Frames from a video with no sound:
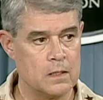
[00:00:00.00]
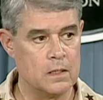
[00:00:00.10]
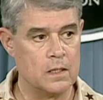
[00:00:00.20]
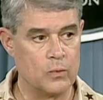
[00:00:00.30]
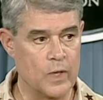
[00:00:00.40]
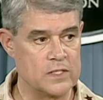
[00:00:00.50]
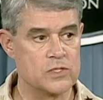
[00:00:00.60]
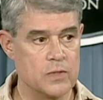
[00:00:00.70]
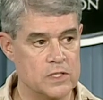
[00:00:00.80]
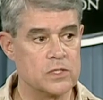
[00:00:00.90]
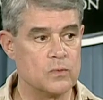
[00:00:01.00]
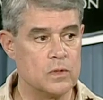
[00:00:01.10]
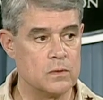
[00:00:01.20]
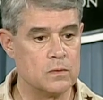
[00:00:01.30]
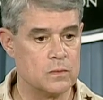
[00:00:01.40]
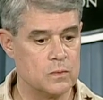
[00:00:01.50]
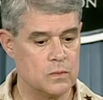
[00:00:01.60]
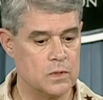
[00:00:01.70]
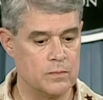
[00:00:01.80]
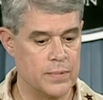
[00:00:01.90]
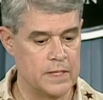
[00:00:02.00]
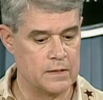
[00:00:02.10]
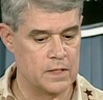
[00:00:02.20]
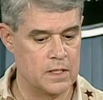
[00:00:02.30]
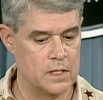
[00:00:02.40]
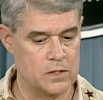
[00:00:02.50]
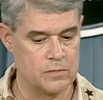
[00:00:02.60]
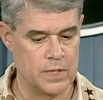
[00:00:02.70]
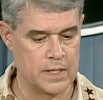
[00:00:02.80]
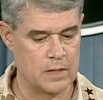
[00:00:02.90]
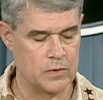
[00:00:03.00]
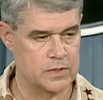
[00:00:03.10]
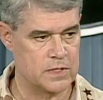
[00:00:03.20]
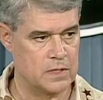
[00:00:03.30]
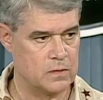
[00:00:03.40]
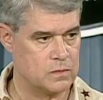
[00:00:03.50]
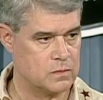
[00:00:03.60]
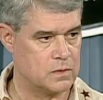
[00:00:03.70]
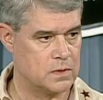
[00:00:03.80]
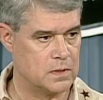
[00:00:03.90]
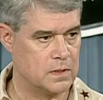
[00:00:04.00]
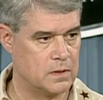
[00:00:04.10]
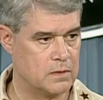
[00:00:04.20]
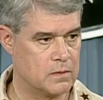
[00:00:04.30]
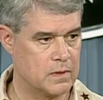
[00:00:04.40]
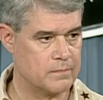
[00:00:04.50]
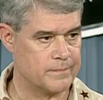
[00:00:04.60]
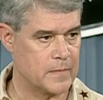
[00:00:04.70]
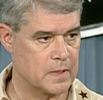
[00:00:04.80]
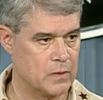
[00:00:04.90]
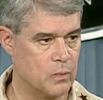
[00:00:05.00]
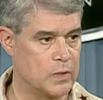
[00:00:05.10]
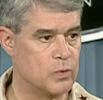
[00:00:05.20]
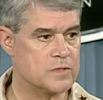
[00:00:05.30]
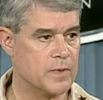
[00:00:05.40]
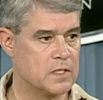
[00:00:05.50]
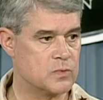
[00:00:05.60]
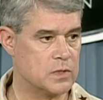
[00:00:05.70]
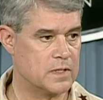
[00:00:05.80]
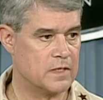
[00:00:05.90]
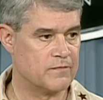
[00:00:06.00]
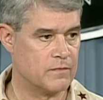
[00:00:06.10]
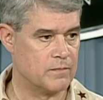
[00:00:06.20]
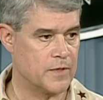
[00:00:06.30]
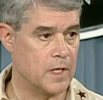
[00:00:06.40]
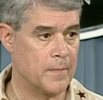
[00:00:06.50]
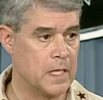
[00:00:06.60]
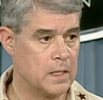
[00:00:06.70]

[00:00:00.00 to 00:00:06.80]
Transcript: uh, registration will, will be the key to being able to tell uh, what response we'll get from them.